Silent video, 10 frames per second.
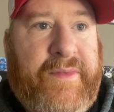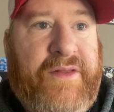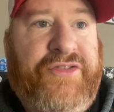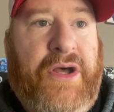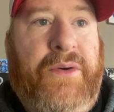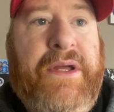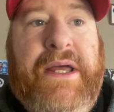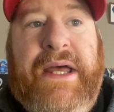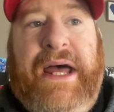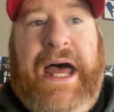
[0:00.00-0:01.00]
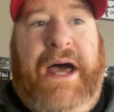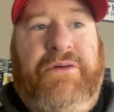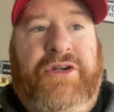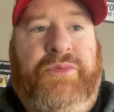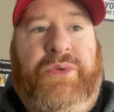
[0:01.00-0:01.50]
So, how
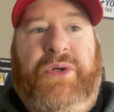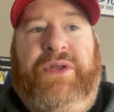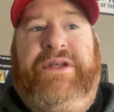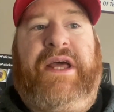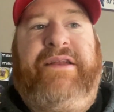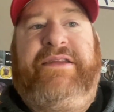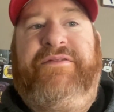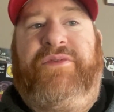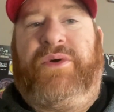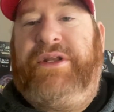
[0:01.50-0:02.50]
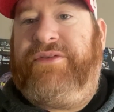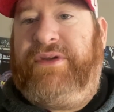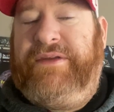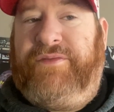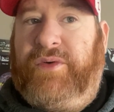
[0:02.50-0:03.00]
good were the
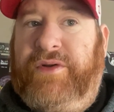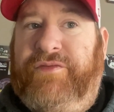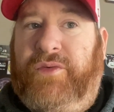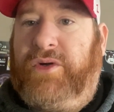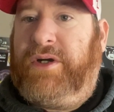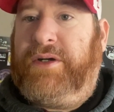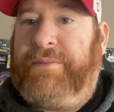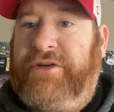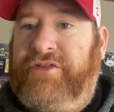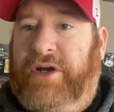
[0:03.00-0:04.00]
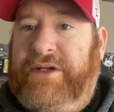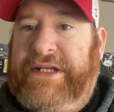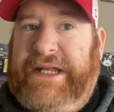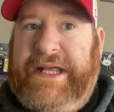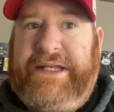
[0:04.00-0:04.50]
1943-44 Montreal
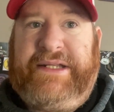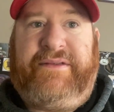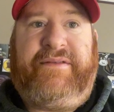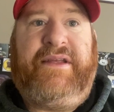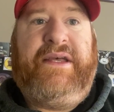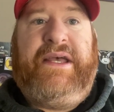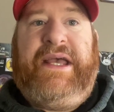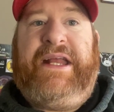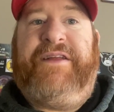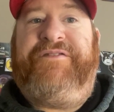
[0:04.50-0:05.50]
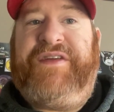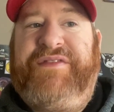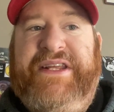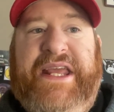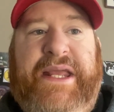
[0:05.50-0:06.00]
Canadiens? In a
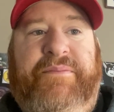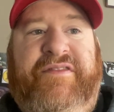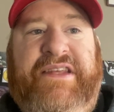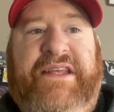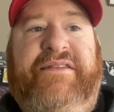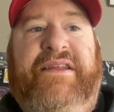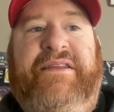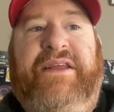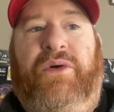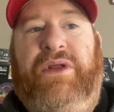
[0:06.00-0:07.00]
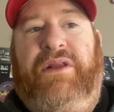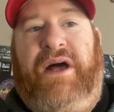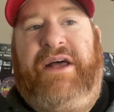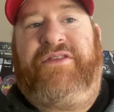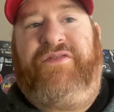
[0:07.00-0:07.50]
50-game season, they only
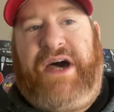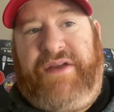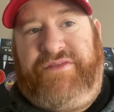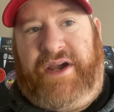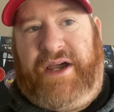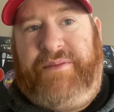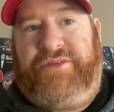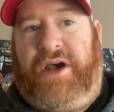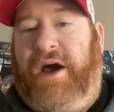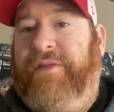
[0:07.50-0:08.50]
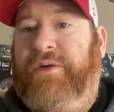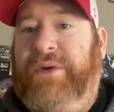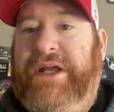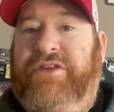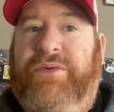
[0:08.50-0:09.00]
lost 5 times on their
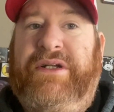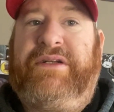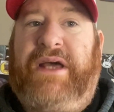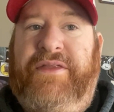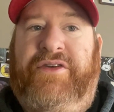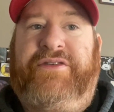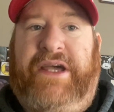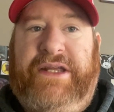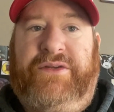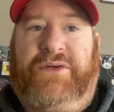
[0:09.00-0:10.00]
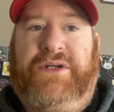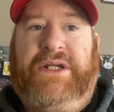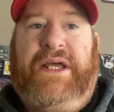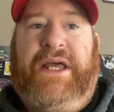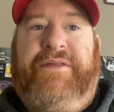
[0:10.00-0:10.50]
way to win another title.
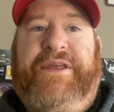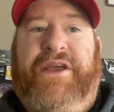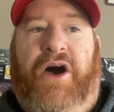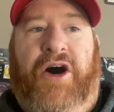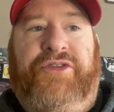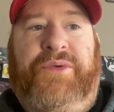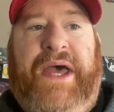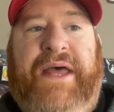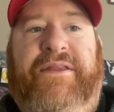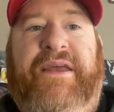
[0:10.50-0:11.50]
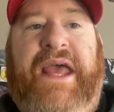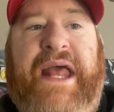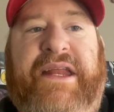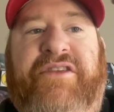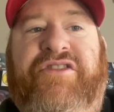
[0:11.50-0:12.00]
They also had the
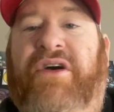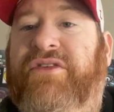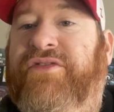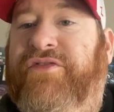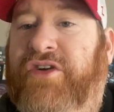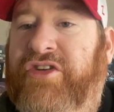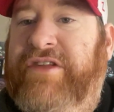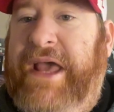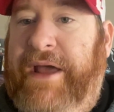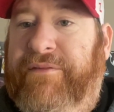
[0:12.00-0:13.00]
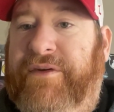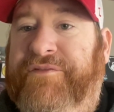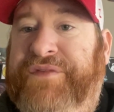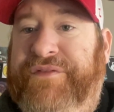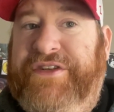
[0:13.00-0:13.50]
NHL's first ever
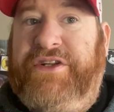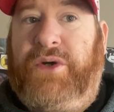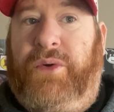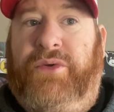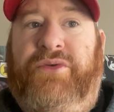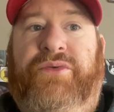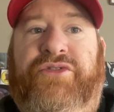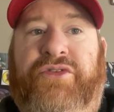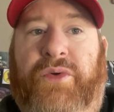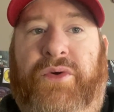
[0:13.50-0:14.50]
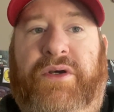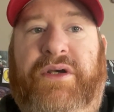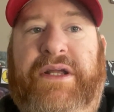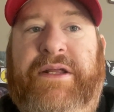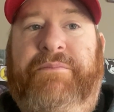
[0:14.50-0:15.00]
50-goal
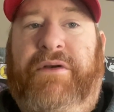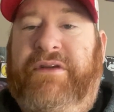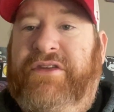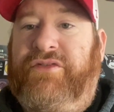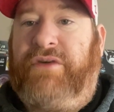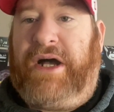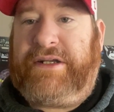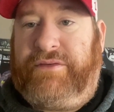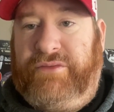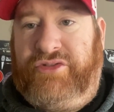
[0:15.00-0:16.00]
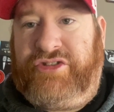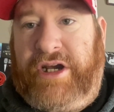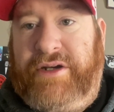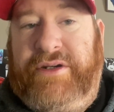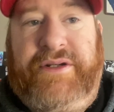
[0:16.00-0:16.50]
scorer in Maurice Rocket
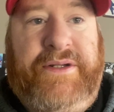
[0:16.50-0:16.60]
Richard.